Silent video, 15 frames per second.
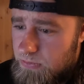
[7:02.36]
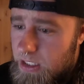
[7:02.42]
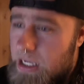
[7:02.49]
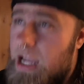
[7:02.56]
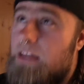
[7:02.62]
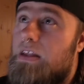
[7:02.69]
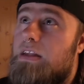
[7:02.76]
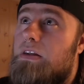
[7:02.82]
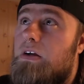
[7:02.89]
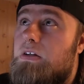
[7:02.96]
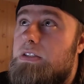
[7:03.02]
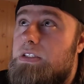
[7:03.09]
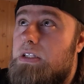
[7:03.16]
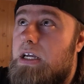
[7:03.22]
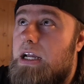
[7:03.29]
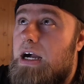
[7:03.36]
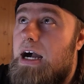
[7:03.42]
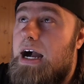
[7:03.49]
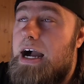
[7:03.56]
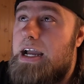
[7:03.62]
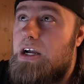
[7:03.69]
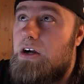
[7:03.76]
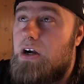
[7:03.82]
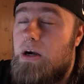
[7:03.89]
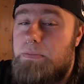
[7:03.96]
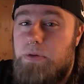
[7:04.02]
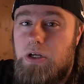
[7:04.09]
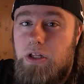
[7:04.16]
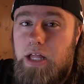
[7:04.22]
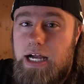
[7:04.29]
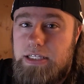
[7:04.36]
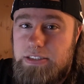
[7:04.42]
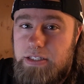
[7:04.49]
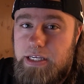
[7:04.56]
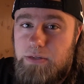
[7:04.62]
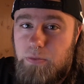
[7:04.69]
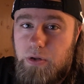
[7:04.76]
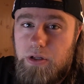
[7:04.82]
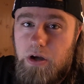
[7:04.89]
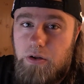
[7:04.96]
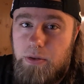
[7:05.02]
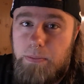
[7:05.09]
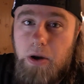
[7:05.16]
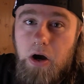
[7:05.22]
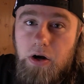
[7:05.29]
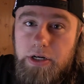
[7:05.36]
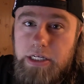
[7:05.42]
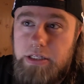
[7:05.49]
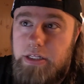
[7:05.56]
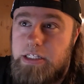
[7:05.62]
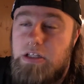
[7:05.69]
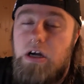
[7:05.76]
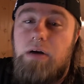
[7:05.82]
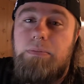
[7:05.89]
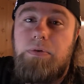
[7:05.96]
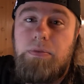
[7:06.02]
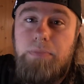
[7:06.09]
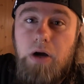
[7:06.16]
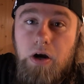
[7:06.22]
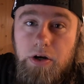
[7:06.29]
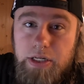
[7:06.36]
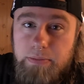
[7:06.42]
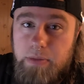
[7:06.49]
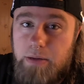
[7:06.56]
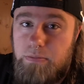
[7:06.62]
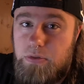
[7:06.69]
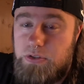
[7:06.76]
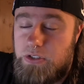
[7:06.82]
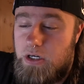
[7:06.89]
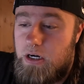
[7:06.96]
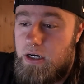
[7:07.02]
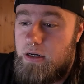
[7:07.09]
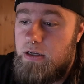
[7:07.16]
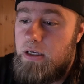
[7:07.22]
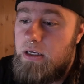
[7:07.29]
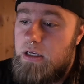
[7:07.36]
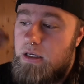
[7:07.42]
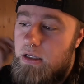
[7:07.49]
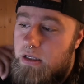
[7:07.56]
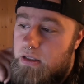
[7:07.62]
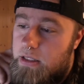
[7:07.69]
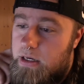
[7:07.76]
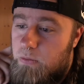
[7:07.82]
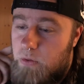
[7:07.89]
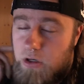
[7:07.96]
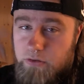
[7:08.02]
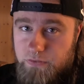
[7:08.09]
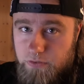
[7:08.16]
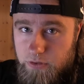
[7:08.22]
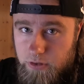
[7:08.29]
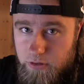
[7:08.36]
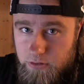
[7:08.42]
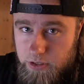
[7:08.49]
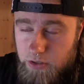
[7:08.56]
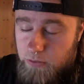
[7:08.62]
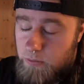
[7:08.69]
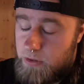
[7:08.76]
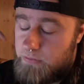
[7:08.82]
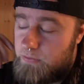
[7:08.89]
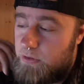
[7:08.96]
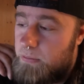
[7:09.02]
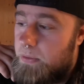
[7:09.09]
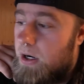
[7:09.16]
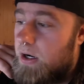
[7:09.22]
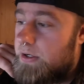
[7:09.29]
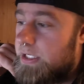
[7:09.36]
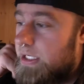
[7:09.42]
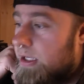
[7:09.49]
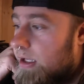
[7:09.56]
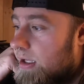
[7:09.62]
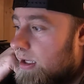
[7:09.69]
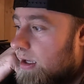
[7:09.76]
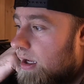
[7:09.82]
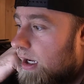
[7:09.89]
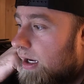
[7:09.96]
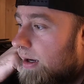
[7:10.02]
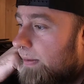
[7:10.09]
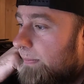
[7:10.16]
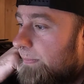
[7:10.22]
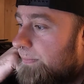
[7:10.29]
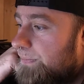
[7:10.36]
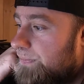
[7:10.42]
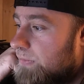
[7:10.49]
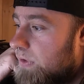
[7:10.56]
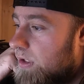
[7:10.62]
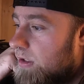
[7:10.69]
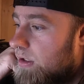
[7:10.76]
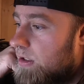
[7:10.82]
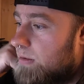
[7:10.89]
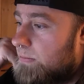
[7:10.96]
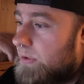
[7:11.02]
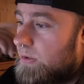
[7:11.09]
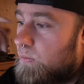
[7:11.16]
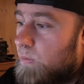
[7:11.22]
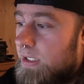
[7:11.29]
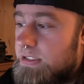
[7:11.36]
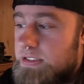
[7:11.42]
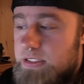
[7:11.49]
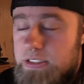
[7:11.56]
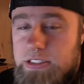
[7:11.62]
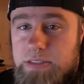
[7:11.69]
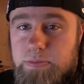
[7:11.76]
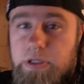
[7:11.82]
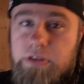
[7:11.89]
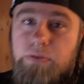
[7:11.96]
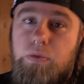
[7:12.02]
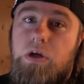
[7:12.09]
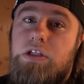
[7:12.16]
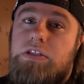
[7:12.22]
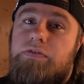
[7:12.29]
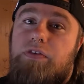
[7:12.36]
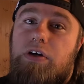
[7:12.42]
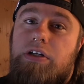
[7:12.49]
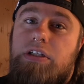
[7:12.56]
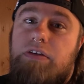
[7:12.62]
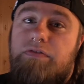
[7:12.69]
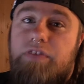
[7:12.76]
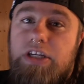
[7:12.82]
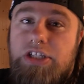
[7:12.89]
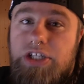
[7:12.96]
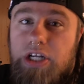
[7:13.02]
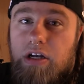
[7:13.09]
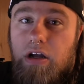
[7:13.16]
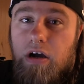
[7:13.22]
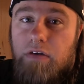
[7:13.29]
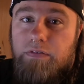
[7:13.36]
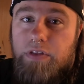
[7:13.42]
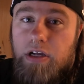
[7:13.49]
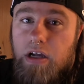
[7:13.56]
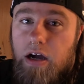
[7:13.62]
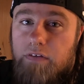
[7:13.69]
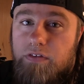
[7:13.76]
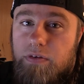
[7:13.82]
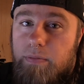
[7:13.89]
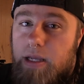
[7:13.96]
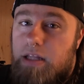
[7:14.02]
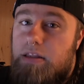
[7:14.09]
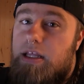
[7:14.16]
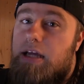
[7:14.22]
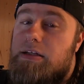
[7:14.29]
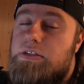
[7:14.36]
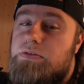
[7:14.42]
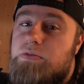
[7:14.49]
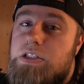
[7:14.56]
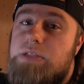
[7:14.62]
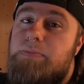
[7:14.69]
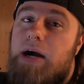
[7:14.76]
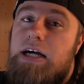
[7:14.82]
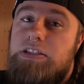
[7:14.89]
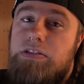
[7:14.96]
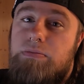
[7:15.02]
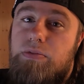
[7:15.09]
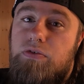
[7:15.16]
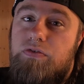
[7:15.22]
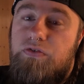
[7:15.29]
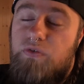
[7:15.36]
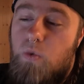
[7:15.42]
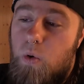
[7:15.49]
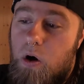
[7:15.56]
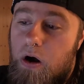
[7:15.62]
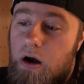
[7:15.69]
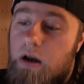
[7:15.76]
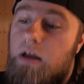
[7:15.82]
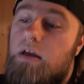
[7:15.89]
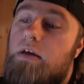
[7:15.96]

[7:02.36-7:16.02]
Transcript: And then there's like a higher upper class, like where all the party, like the upper party members are that work for the party. But Winston Smith works for a division of the government that is responsible for